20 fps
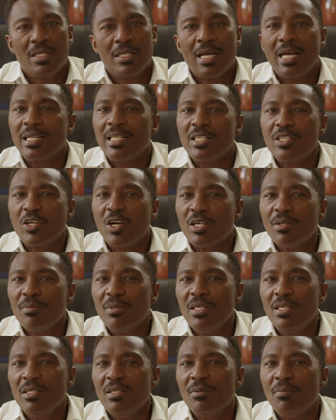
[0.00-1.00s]
An
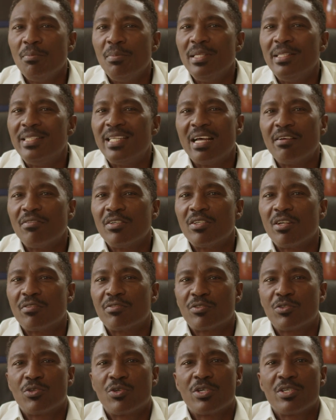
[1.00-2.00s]
economy bedeviled,
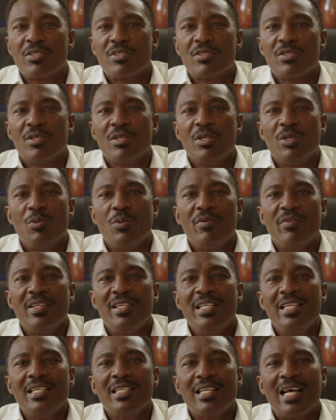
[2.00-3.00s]
of course, with
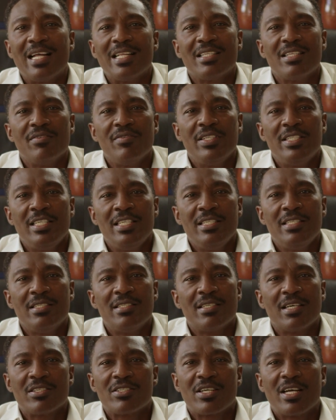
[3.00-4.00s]
illegal activities
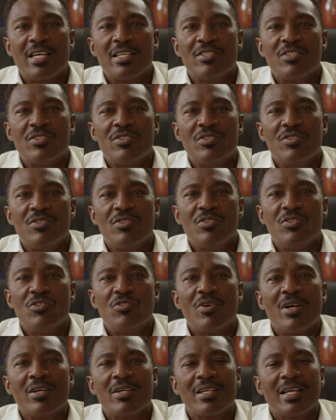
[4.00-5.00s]
such as
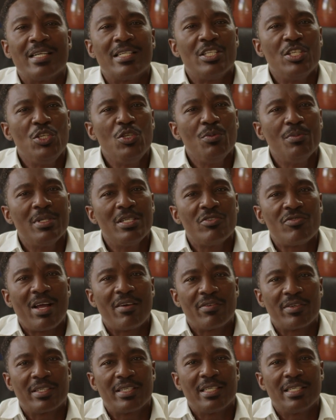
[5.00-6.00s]
drug and human
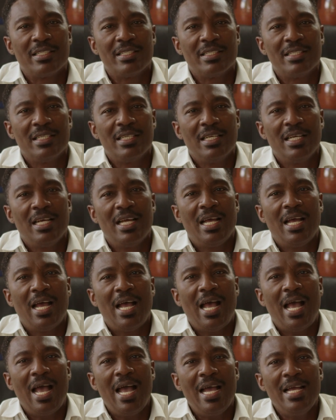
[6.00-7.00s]
trafficking
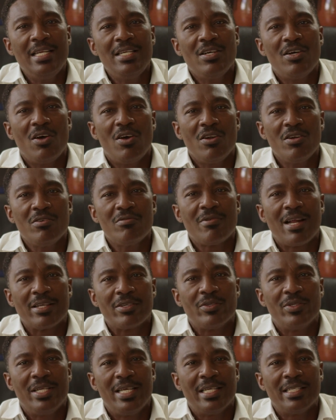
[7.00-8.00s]
and
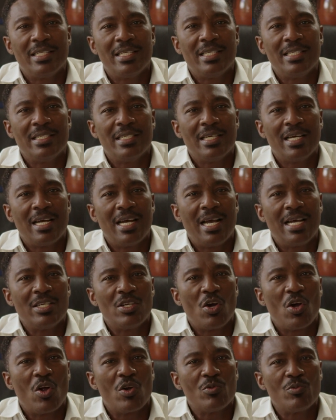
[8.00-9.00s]
unregulated and
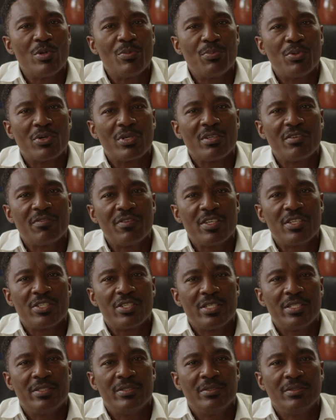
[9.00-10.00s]
unreported
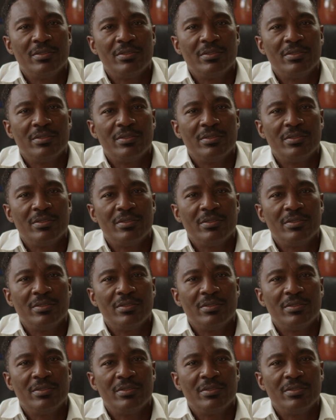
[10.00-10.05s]
fishing,